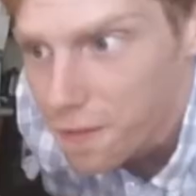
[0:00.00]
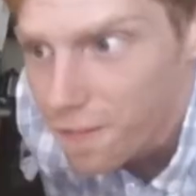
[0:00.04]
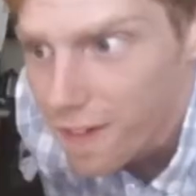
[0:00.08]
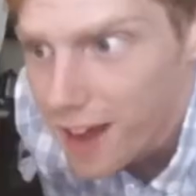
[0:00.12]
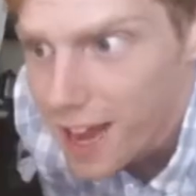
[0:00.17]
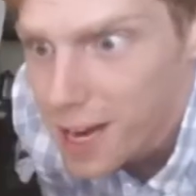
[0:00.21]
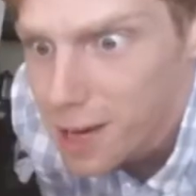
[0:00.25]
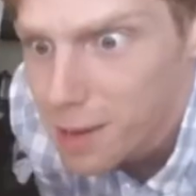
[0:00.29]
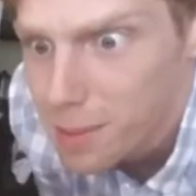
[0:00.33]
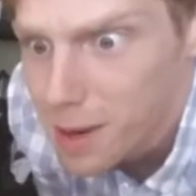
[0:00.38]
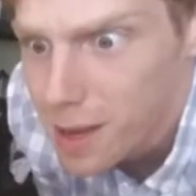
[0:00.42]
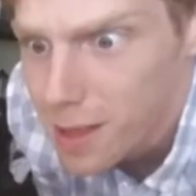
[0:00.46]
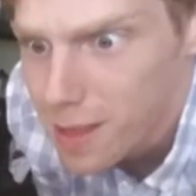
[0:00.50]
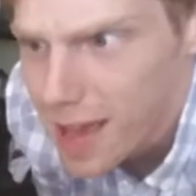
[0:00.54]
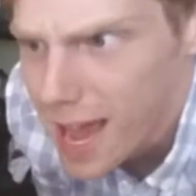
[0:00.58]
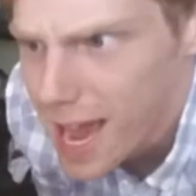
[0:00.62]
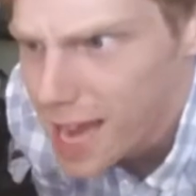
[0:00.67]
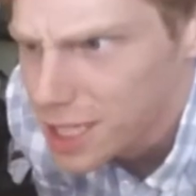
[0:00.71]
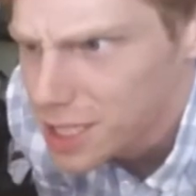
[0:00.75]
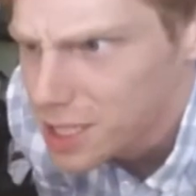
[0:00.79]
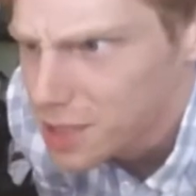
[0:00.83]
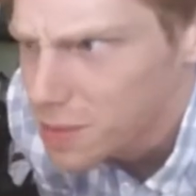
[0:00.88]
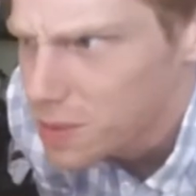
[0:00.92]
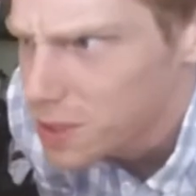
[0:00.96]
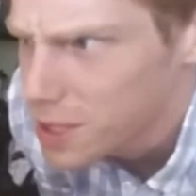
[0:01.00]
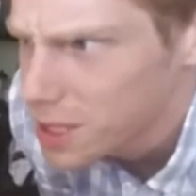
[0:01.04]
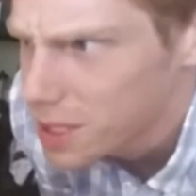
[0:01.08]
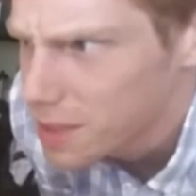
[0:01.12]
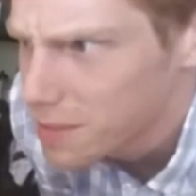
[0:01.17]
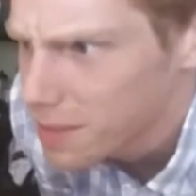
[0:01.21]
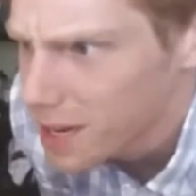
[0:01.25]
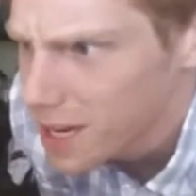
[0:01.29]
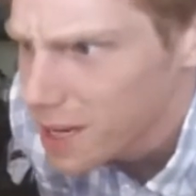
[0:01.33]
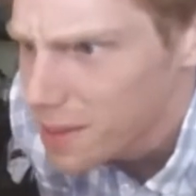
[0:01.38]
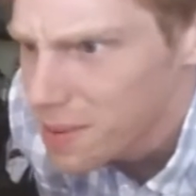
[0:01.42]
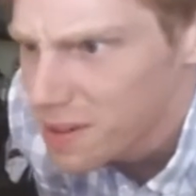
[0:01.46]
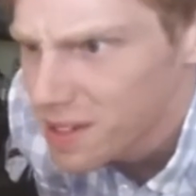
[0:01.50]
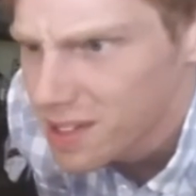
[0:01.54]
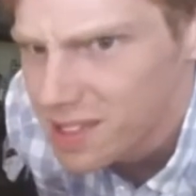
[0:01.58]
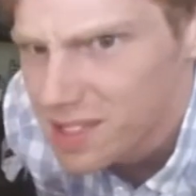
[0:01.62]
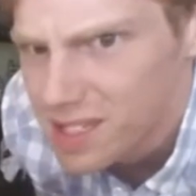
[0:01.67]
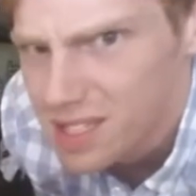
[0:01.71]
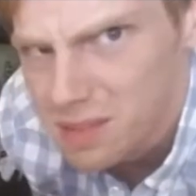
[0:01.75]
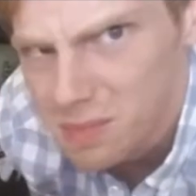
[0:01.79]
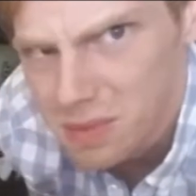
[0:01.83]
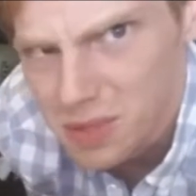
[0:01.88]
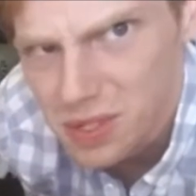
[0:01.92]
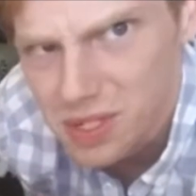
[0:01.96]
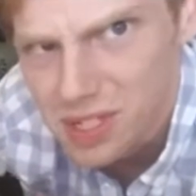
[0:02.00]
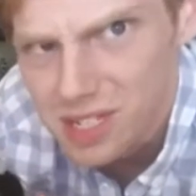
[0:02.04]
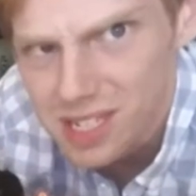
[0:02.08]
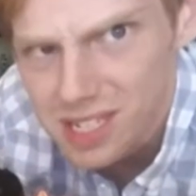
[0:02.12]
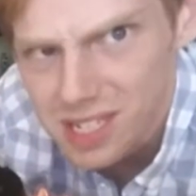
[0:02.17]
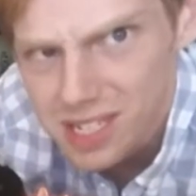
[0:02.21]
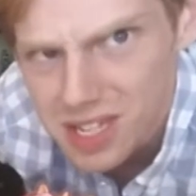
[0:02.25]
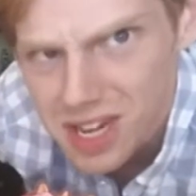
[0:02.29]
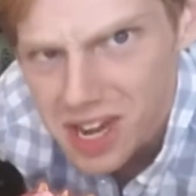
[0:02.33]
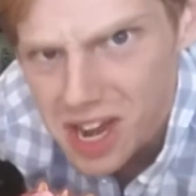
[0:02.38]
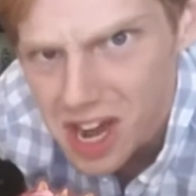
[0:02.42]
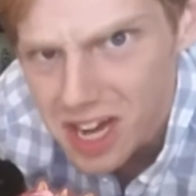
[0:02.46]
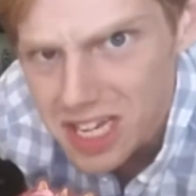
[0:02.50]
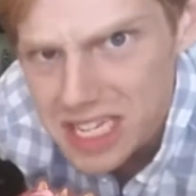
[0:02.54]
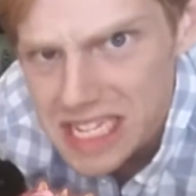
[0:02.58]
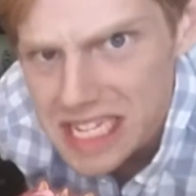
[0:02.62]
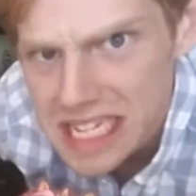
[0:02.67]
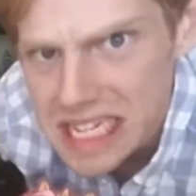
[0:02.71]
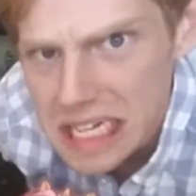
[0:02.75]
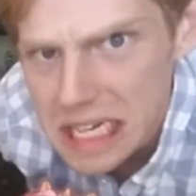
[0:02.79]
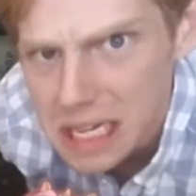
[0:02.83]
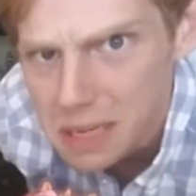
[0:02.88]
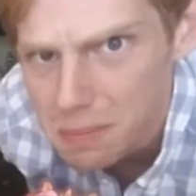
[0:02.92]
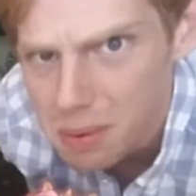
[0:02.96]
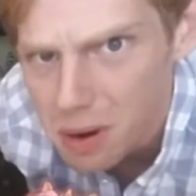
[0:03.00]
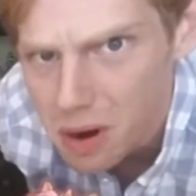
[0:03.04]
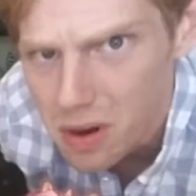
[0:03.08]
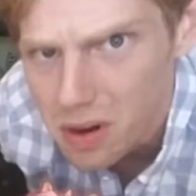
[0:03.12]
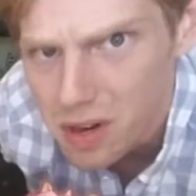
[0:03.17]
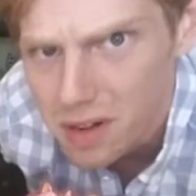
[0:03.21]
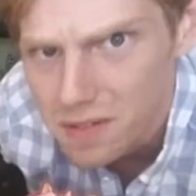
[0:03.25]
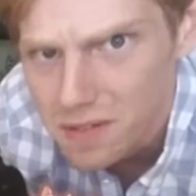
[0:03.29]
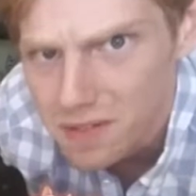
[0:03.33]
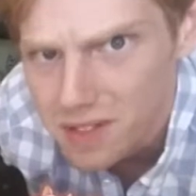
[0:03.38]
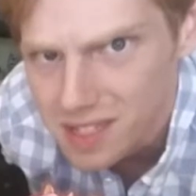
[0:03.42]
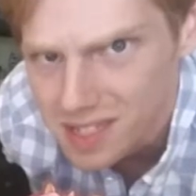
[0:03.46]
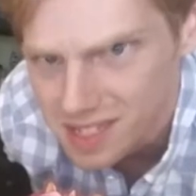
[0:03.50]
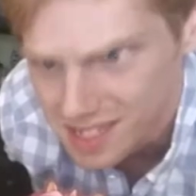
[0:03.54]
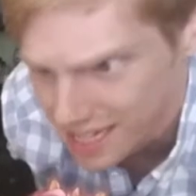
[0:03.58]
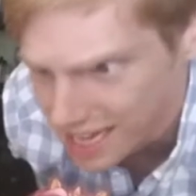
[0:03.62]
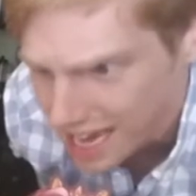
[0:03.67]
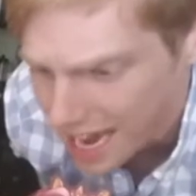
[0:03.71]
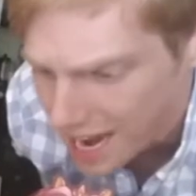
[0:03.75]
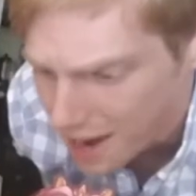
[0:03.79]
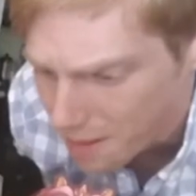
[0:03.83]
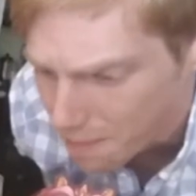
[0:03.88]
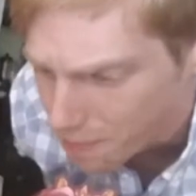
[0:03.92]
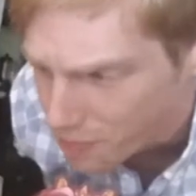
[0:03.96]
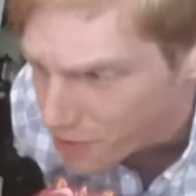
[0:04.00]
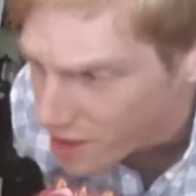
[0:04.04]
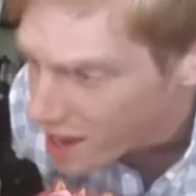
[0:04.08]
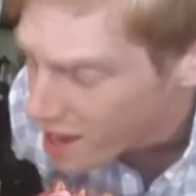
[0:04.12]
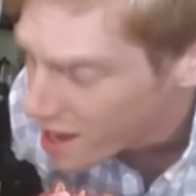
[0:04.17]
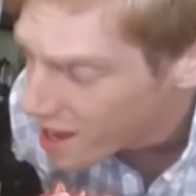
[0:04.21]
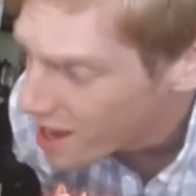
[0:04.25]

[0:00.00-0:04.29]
fire breath action, which in my opinion is the most disgusting part of this game.